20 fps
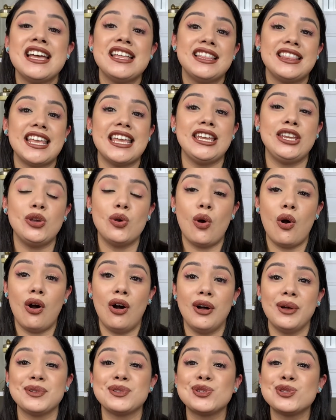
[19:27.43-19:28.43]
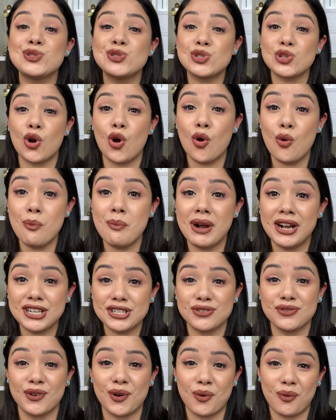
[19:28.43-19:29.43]
Thank you all so
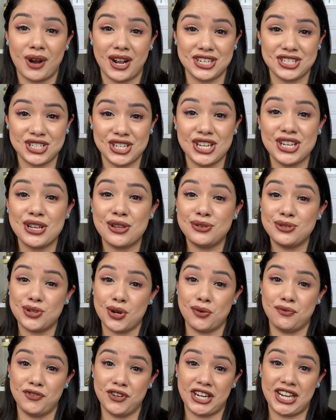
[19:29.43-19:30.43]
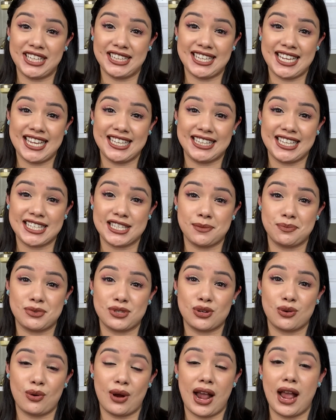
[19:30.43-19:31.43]
much for watching. Don't forget to hit that
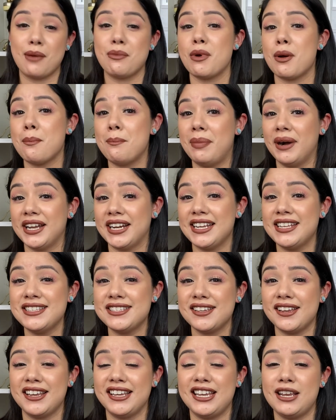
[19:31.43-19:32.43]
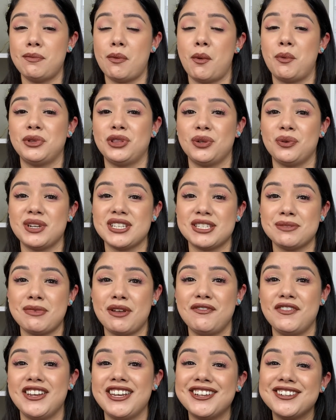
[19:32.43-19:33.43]
subscribe button so you can keep up with the rest of
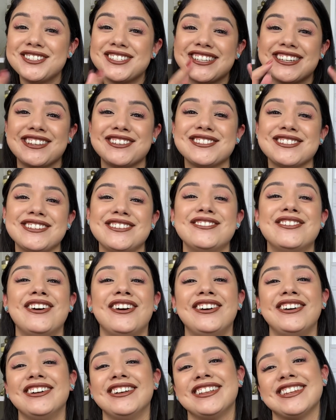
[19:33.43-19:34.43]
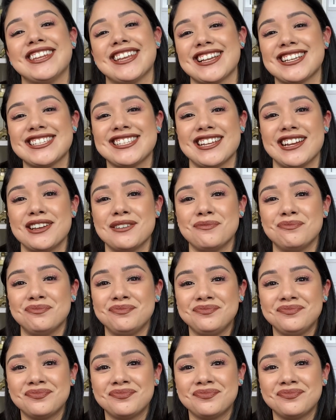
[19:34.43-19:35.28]
my videos, and I'll see you all next time.